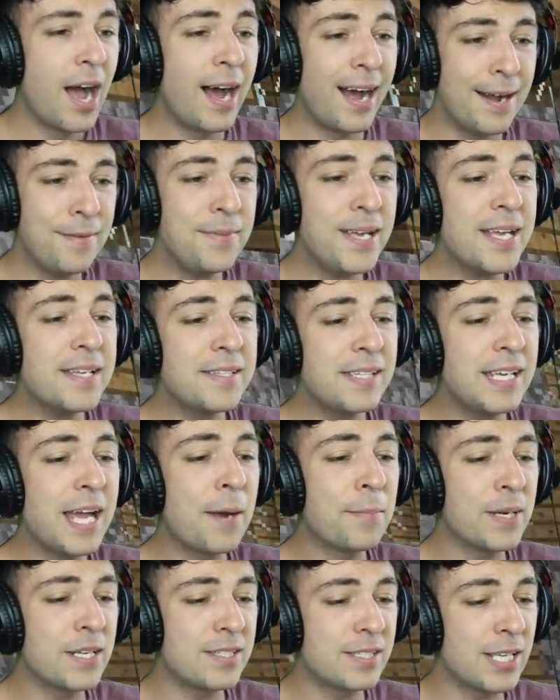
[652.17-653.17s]
I'm guessing
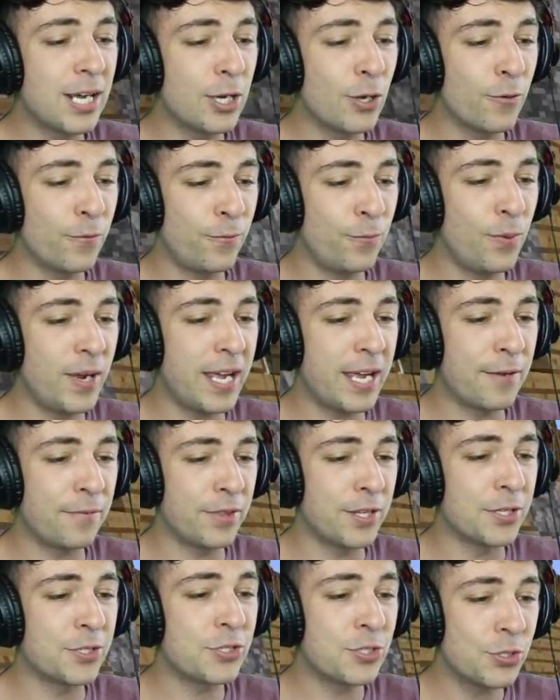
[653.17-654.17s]
I'm going to start off with
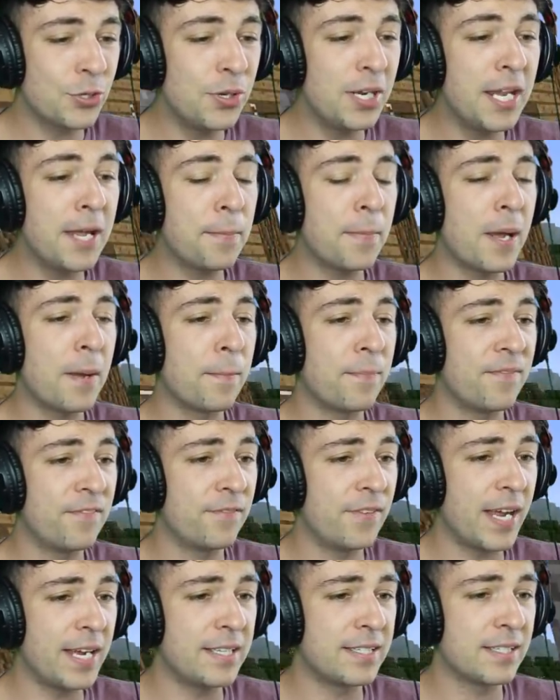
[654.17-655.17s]
the tulip
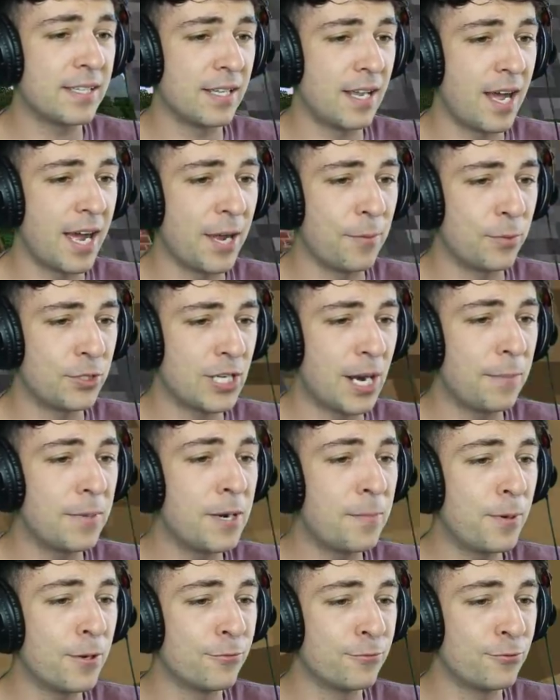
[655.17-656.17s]
base line, which I'm going
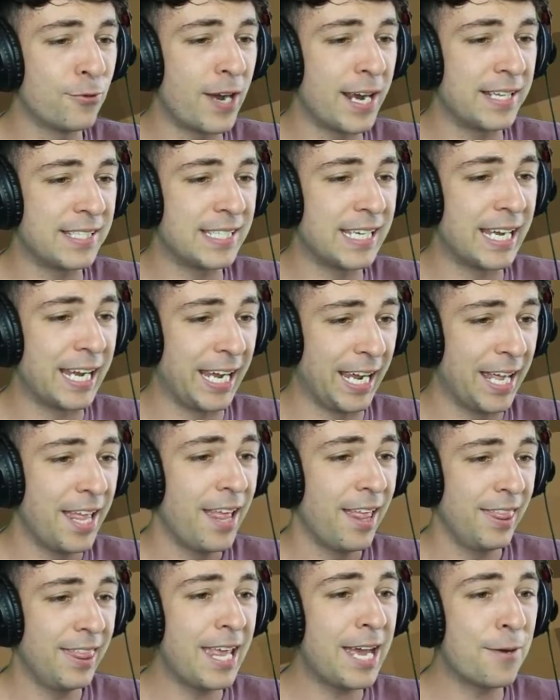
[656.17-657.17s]
to put right here.
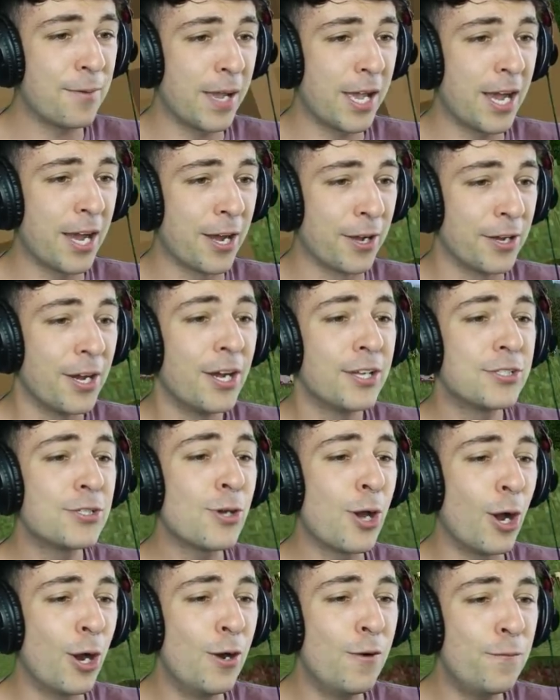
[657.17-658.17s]
There we go.
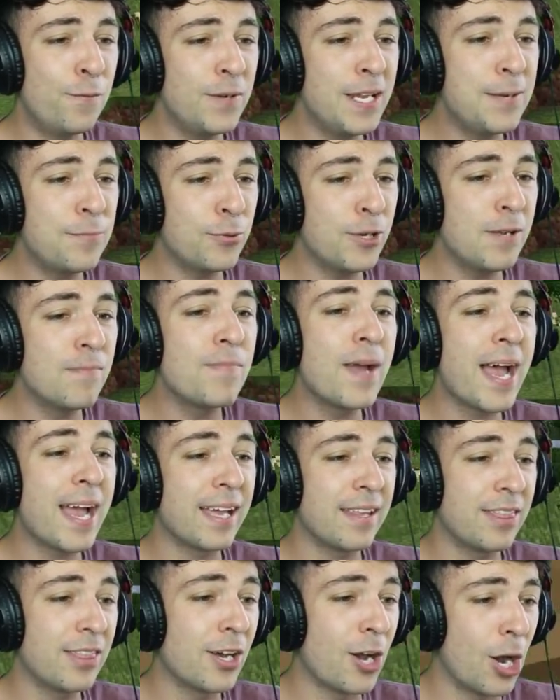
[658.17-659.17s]
To hopefully bring
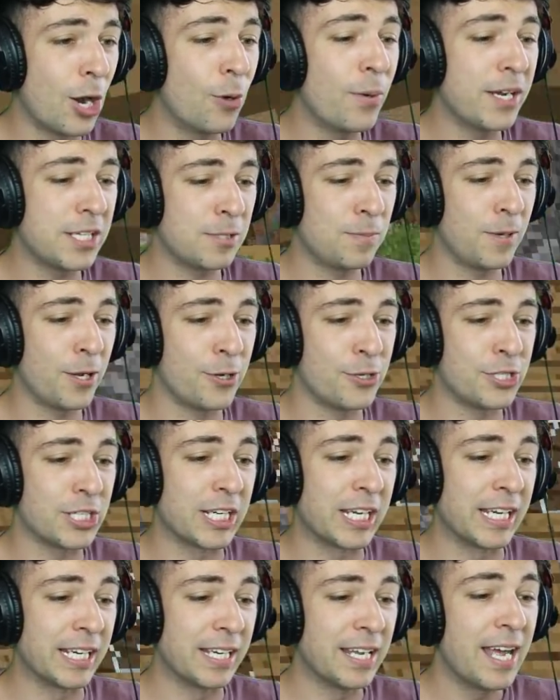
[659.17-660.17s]
back the whole
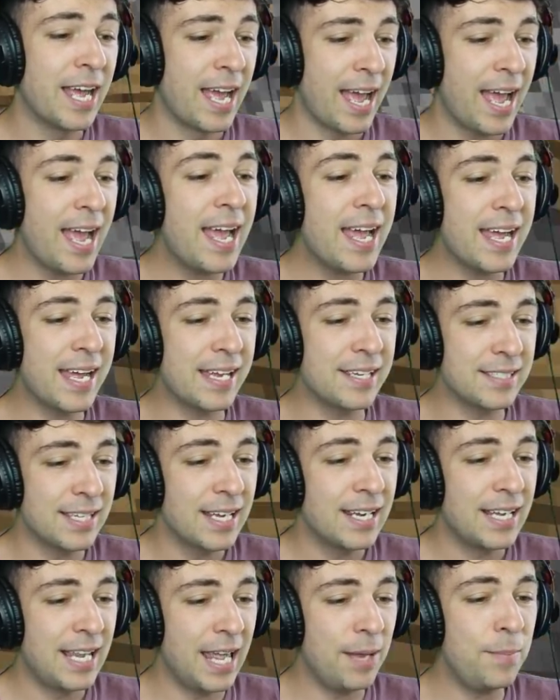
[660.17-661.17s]
explosion. And
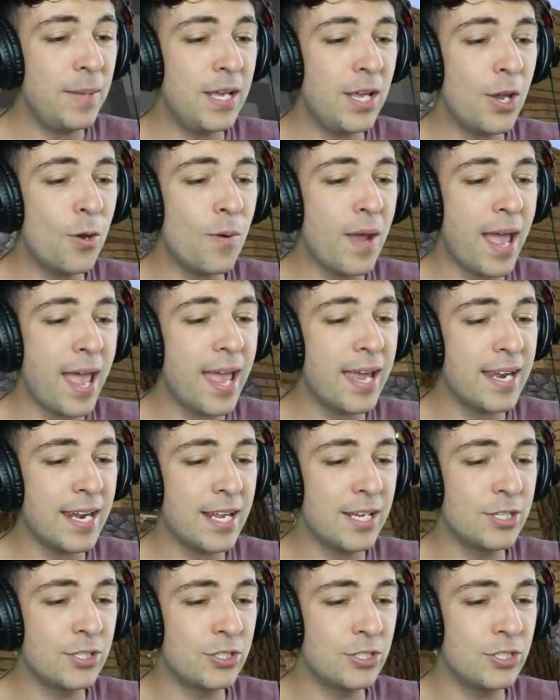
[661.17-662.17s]
let me go ahead and